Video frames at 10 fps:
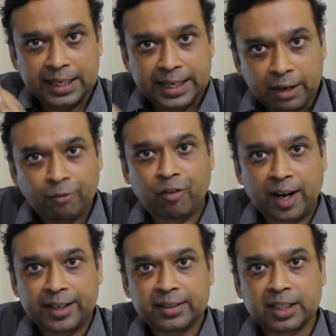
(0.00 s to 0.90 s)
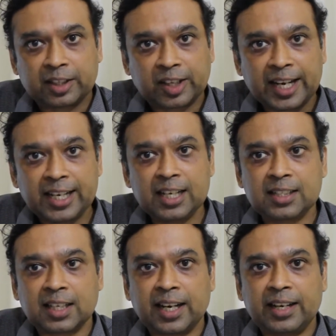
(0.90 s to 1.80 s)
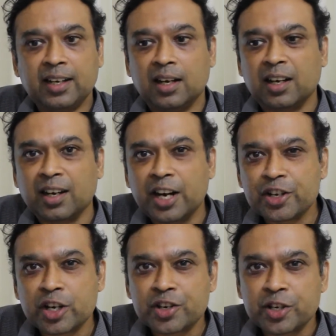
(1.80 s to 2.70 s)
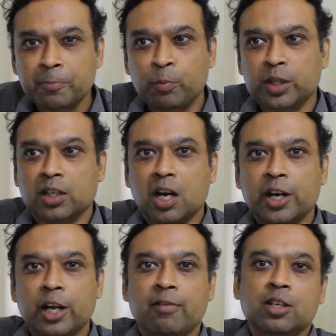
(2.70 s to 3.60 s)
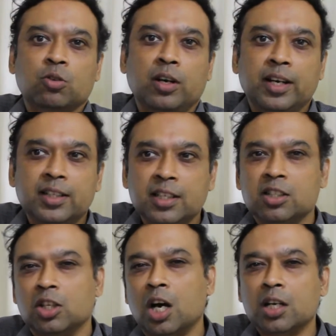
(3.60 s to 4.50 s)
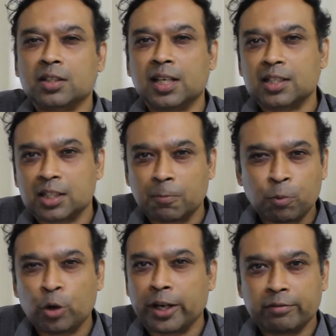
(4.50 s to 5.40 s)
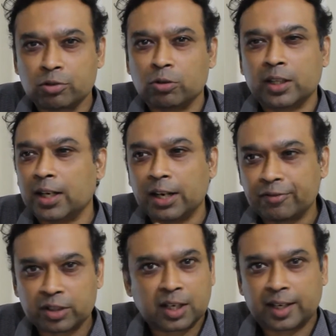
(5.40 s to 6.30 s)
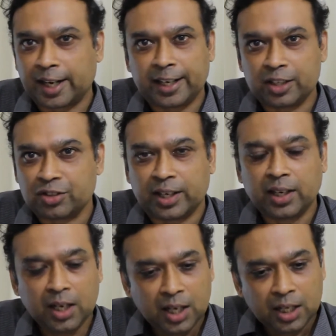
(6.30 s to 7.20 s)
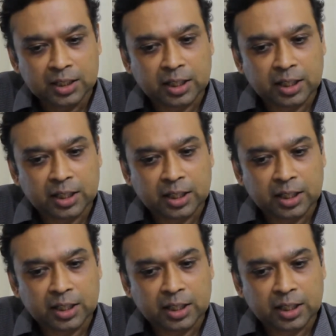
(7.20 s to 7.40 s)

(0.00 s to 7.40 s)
and they did find that triglyceride relationship with cardiovascular death is not that supportive. So they left the triglyceride.